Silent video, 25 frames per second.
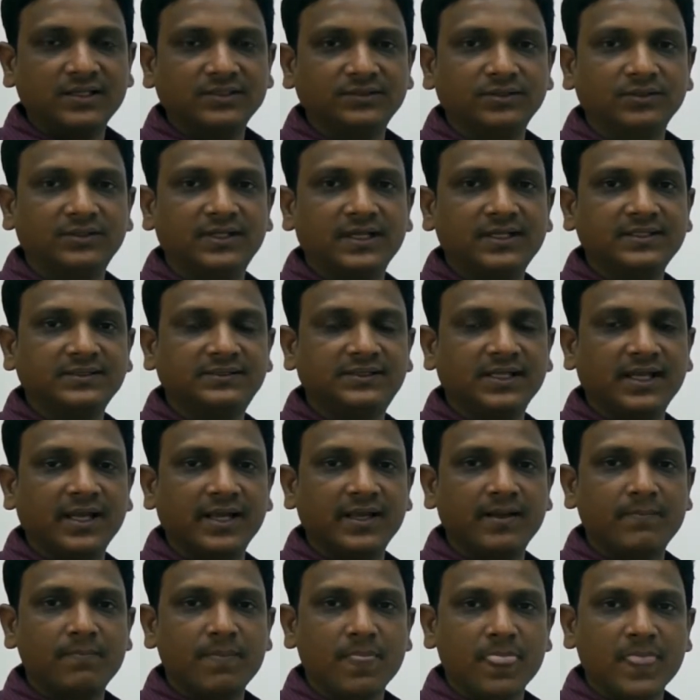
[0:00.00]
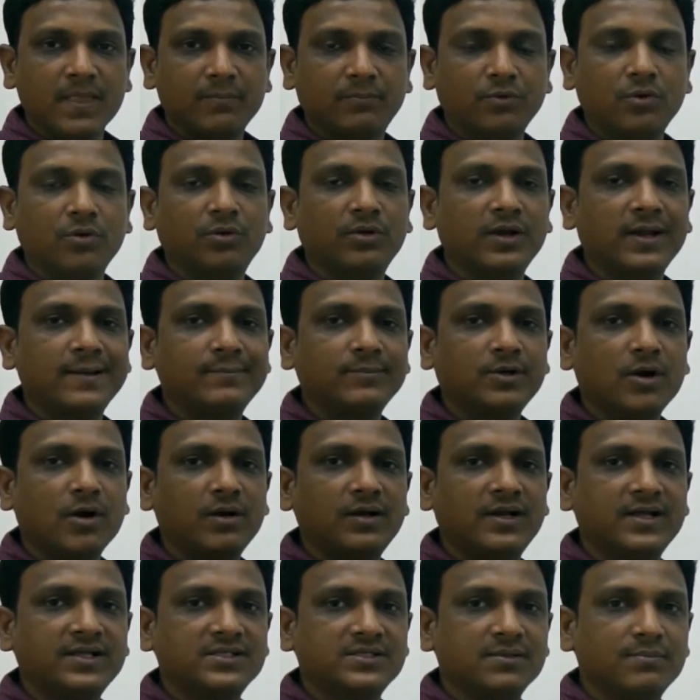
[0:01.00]
so there is a program
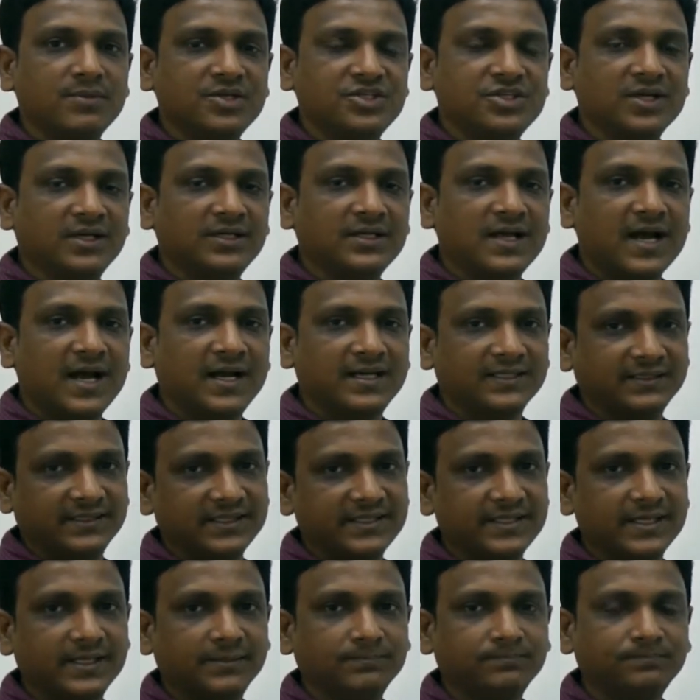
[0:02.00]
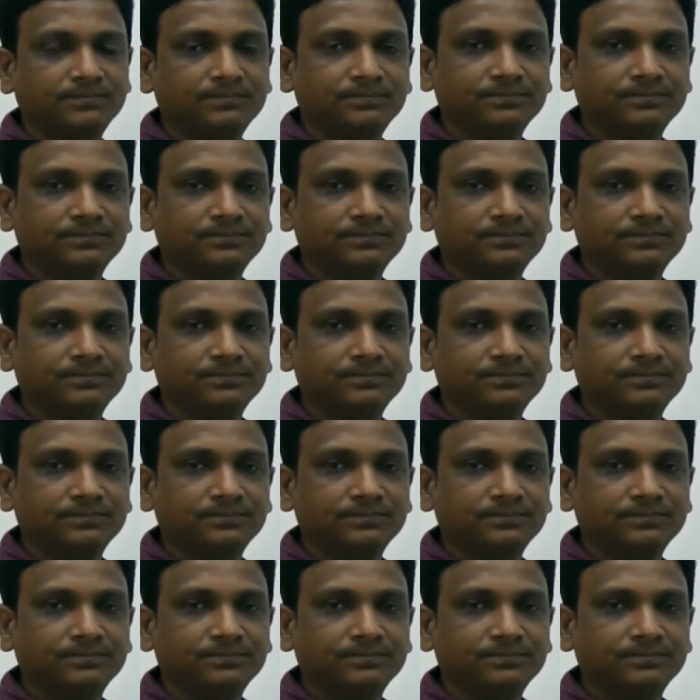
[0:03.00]
called as Mission Kakatiya.